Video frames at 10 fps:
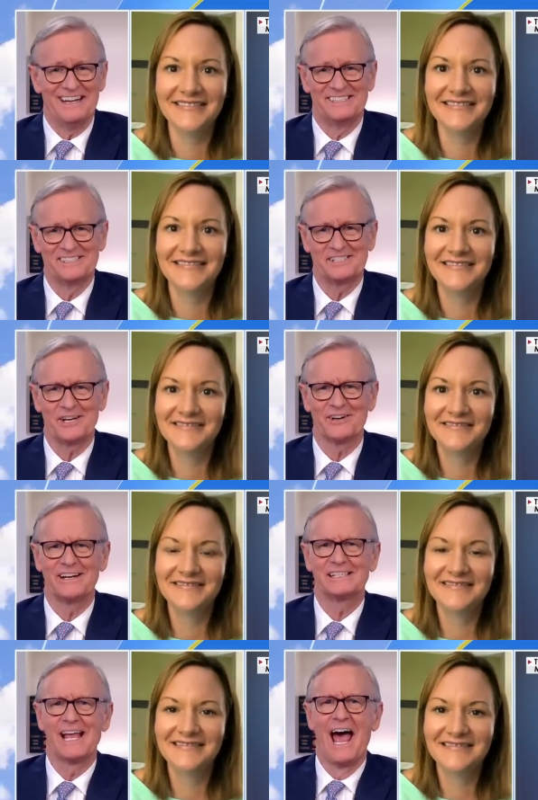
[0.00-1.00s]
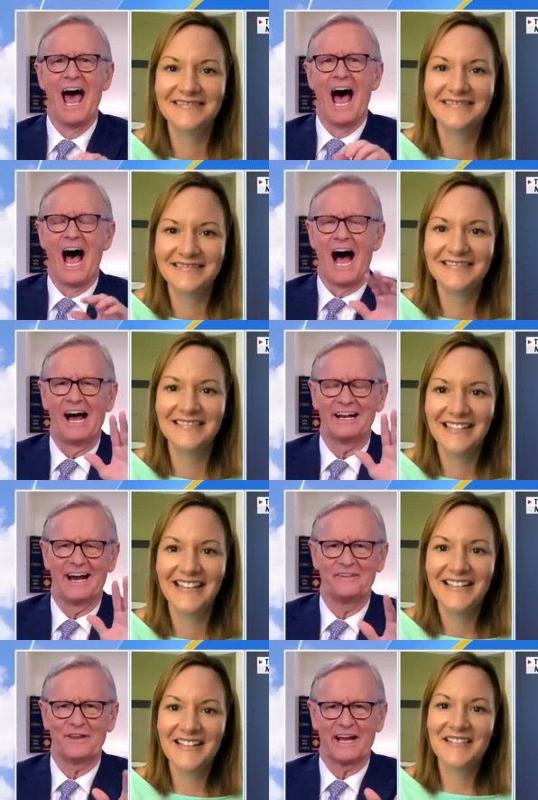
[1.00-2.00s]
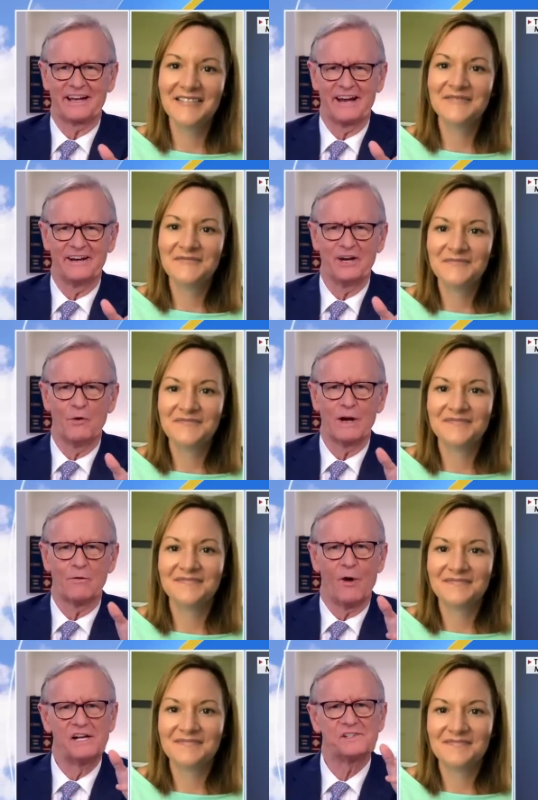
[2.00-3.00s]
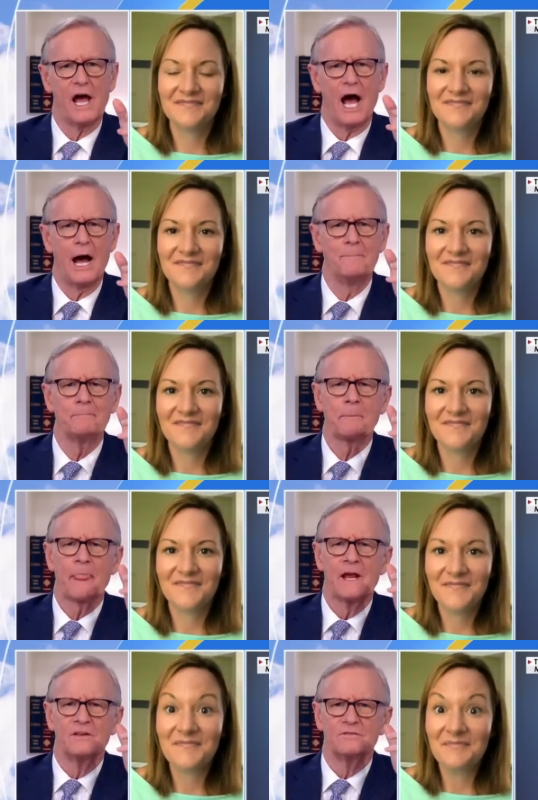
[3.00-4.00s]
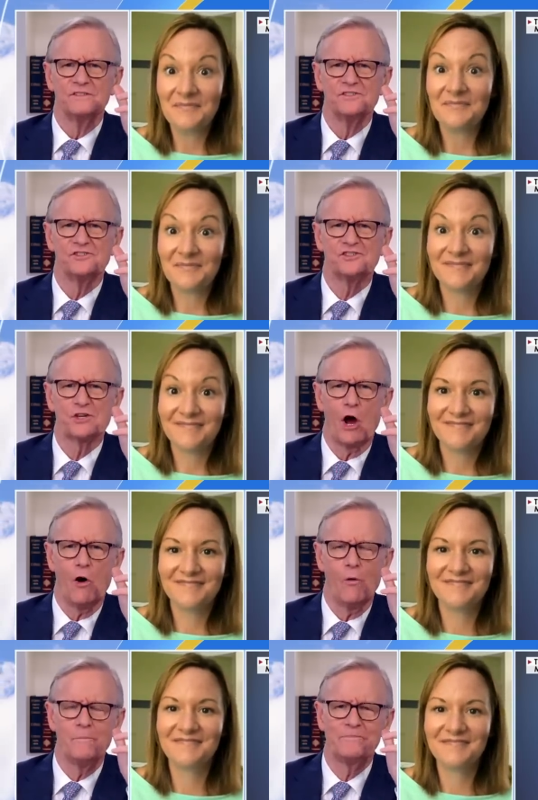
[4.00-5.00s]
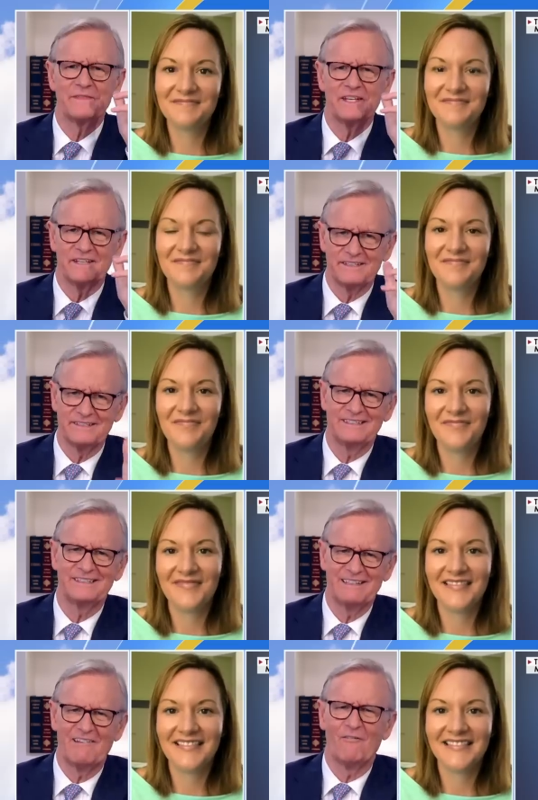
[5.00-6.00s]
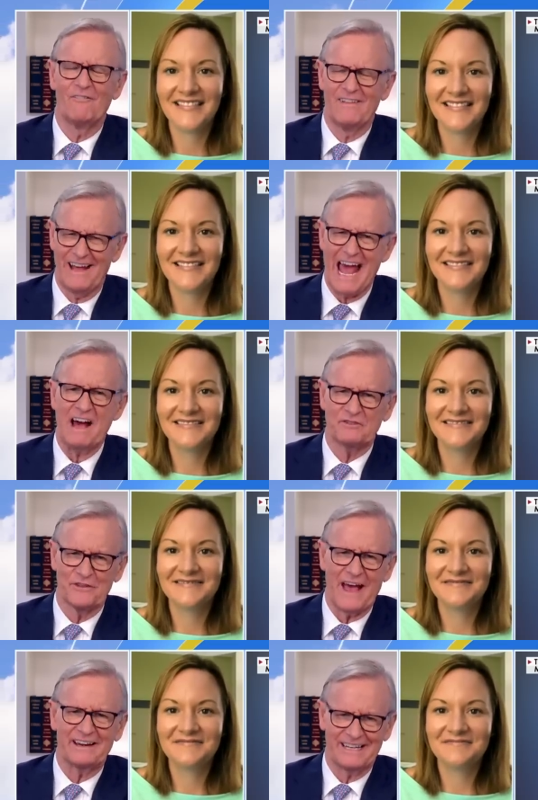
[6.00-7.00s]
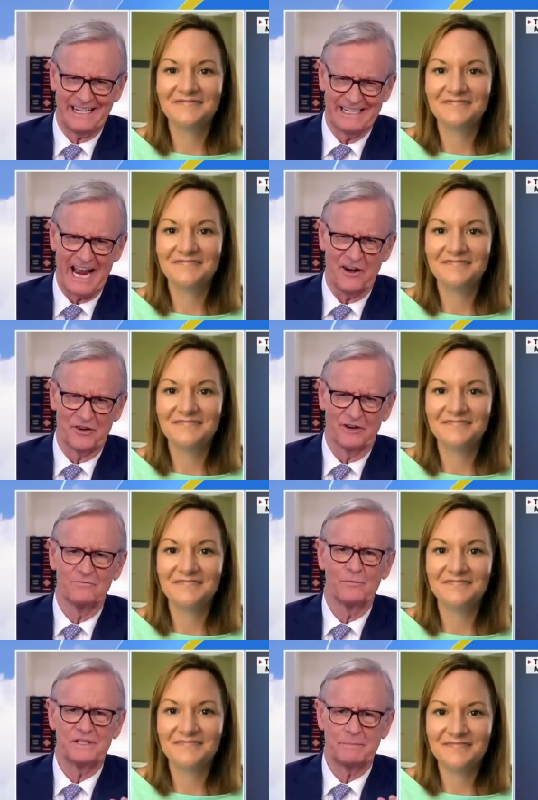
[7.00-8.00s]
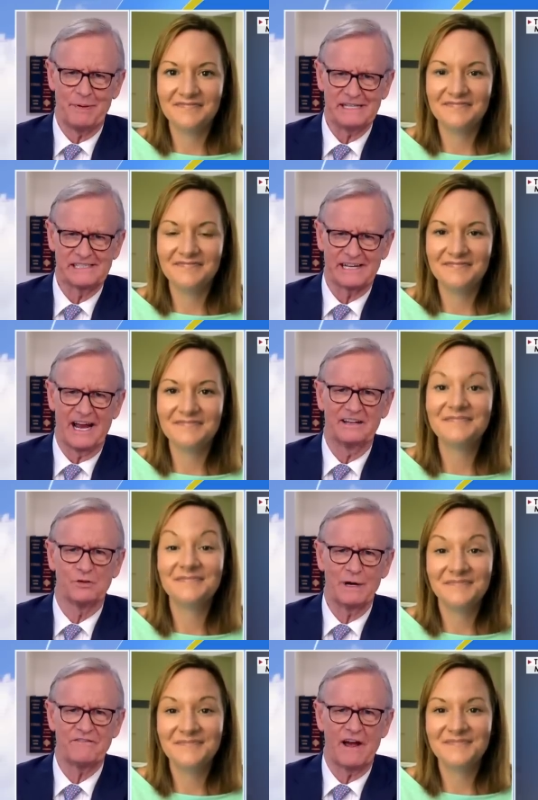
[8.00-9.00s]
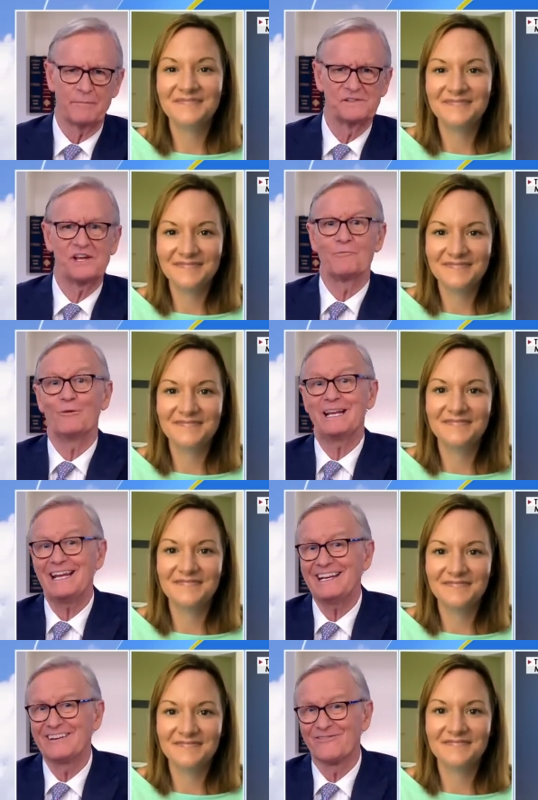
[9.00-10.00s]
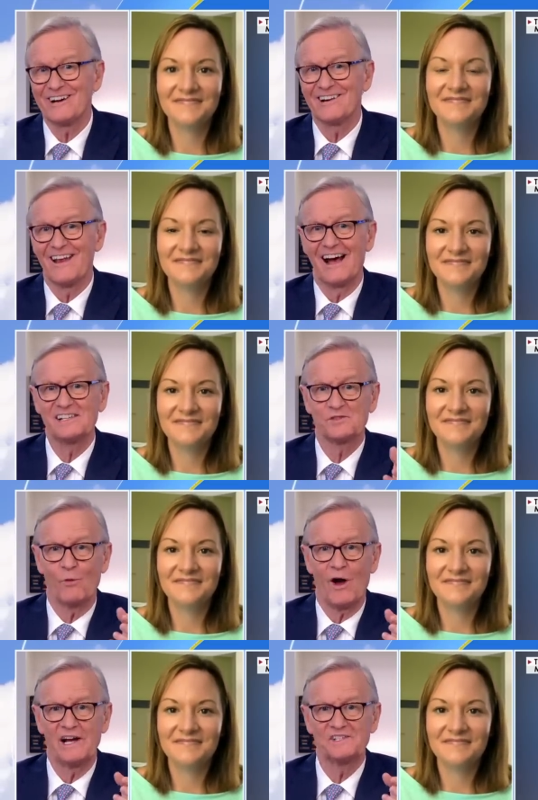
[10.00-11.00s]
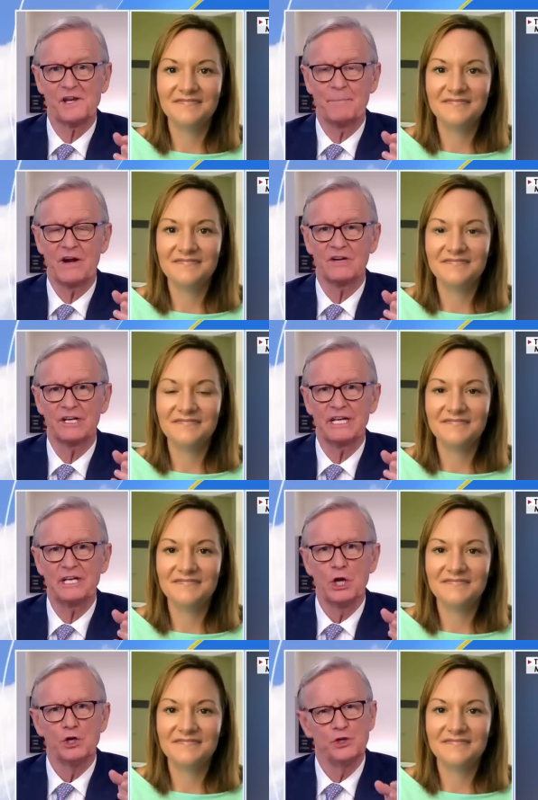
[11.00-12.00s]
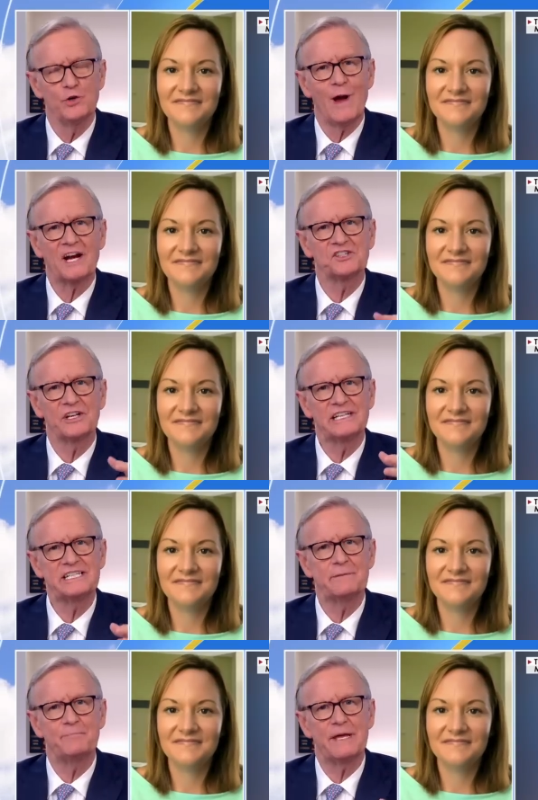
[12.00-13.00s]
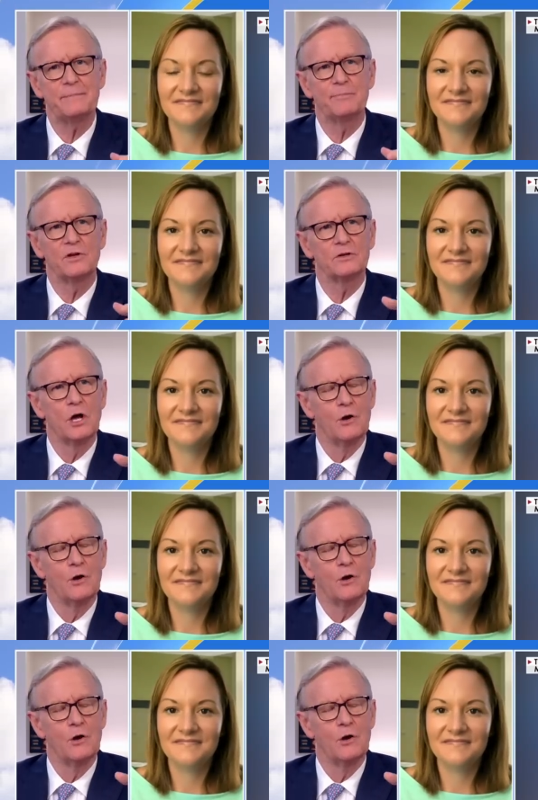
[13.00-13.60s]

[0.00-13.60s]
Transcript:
Speaker 1: just curious. I, I think I kind of know what it was. Um, so, after that encounter with the pizza guy, 25%, what he didn't realize was apparently you actually tip people